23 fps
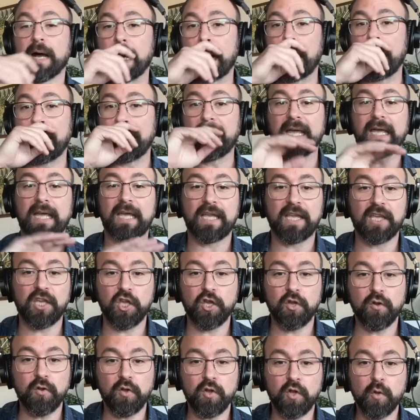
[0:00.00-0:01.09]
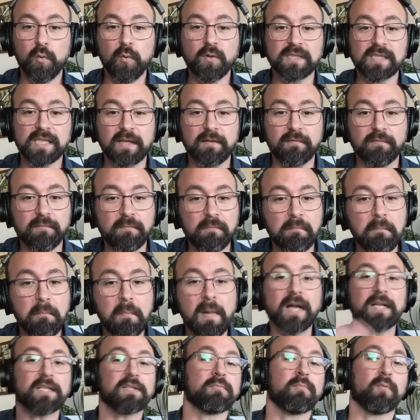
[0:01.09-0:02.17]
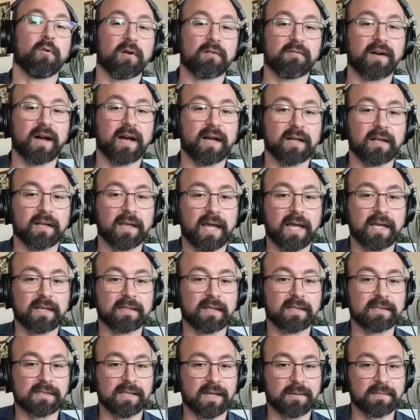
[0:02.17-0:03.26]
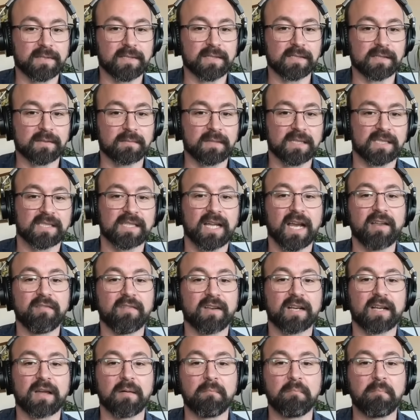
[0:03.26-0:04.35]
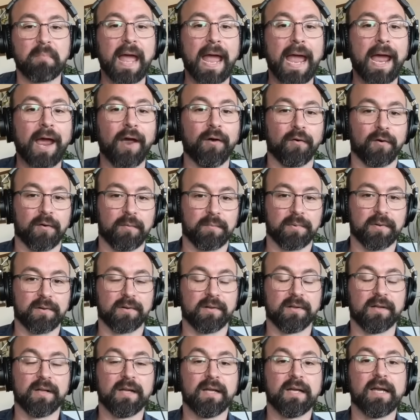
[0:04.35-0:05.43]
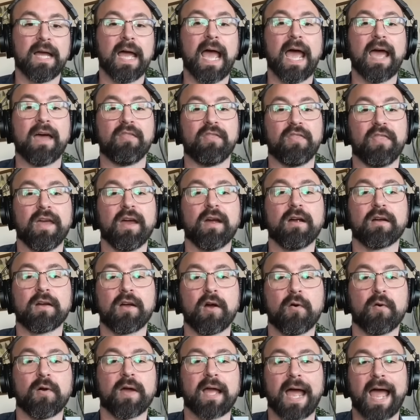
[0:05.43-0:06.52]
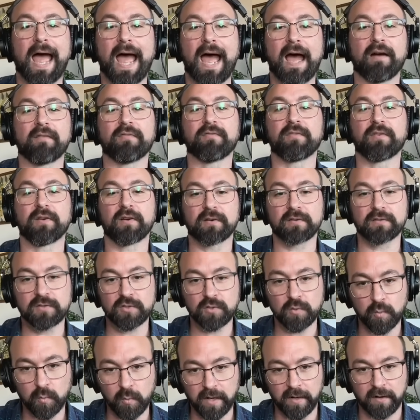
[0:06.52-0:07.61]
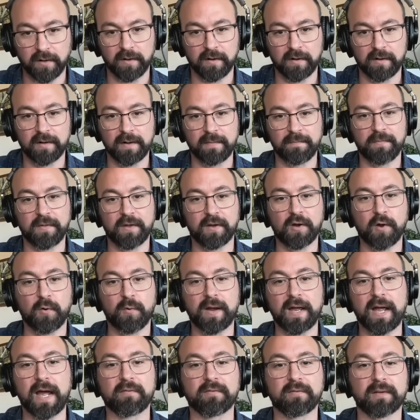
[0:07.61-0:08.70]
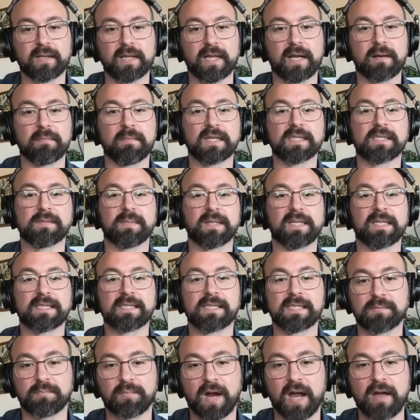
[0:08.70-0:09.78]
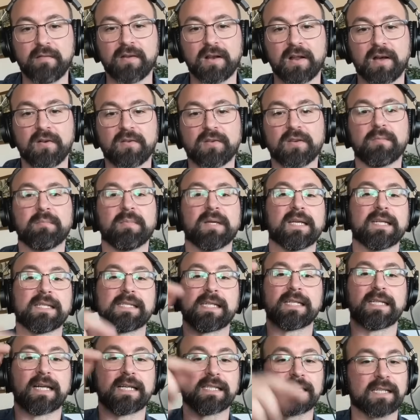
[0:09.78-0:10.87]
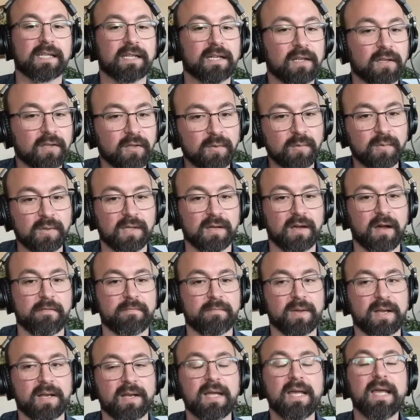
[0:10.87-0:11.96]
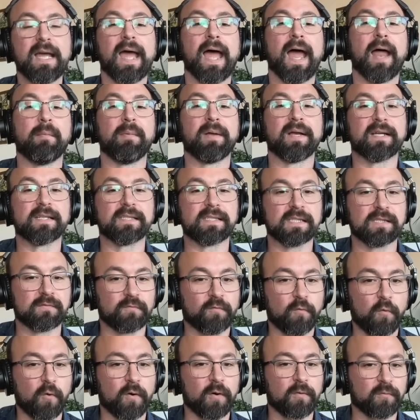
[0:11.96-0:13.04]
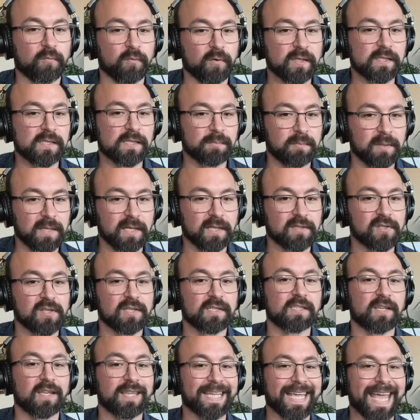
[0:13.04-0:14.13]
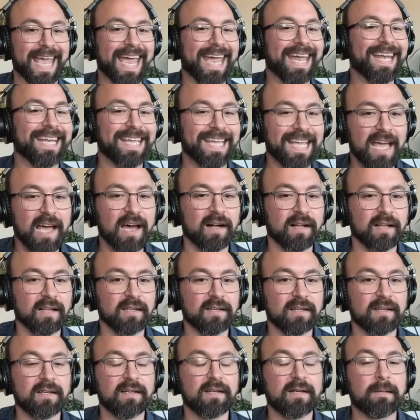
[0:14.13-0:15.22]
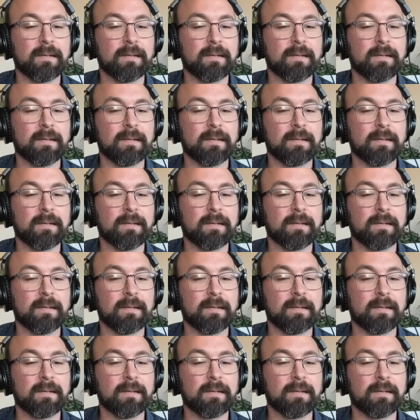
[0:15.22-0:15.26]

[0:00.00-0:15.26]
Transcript: uh, you, you will see much more vile anti Semitism. It's not even comparable. And mm-hmm. they're going after Twitter. They're going after Elon Musk because it's private owned, because he doesn't collude with the government, and because he's for free speech. So the ADL,